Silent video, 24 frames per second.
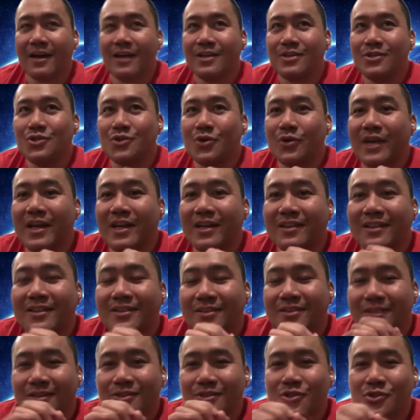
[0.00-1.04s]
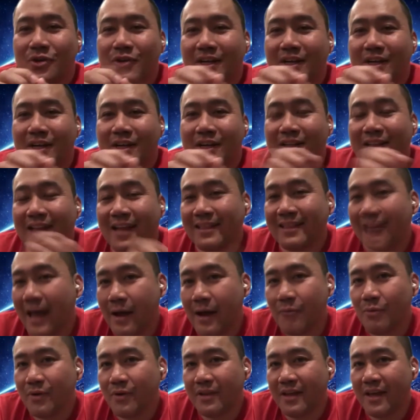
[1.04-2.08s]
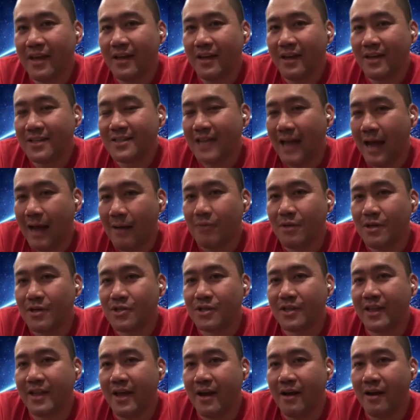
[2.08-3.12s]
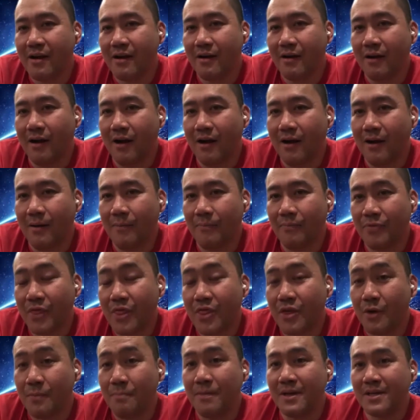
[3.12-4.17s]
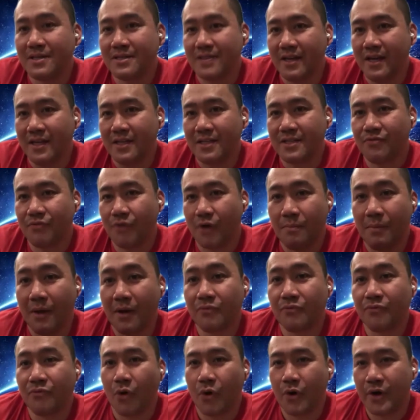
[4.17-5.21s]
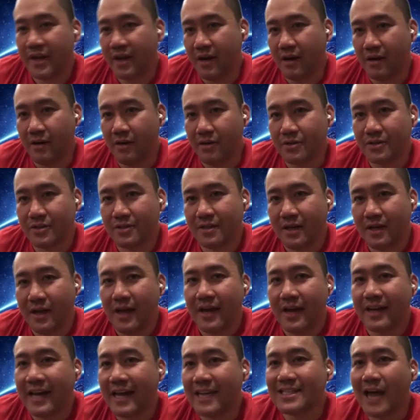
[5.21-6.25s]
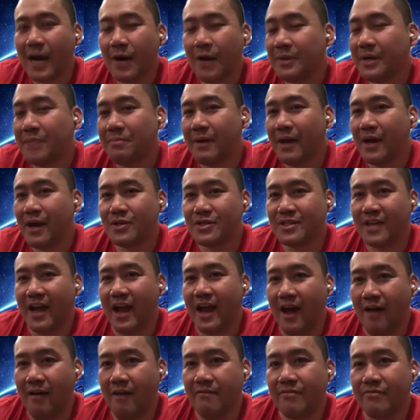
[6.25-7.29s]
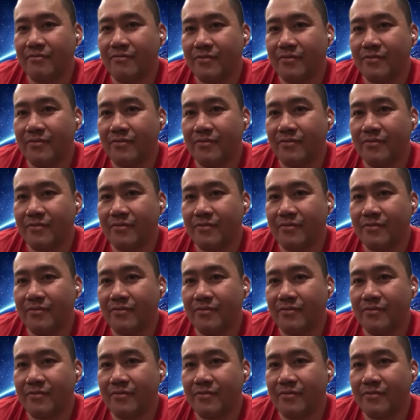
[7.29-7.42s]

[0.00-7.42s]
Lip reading: During that time when they established their business for about 4 years, guess how many players they have